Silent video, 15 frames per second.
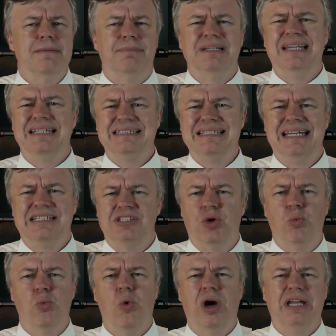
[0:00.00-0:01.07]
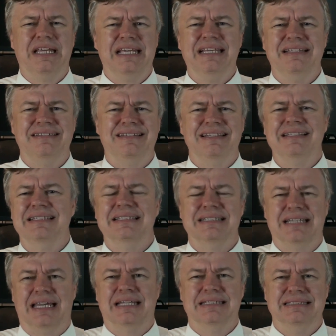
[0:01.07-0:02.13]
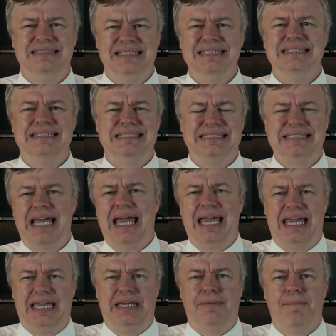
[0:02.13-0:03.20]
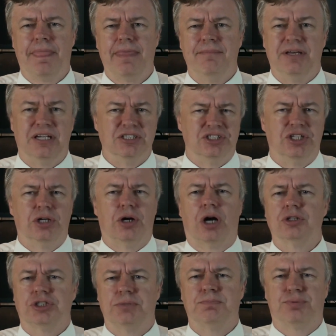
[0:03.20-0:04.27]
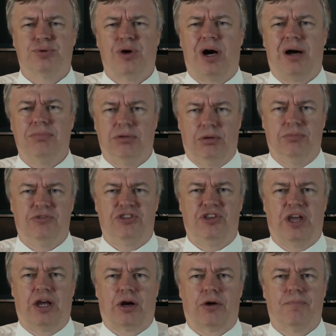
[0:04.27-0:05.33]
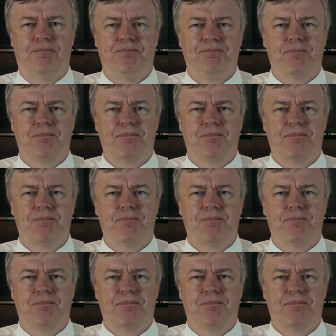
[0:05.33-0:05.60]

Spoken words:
But let's get to what he didn't and did say, because there are some problems there.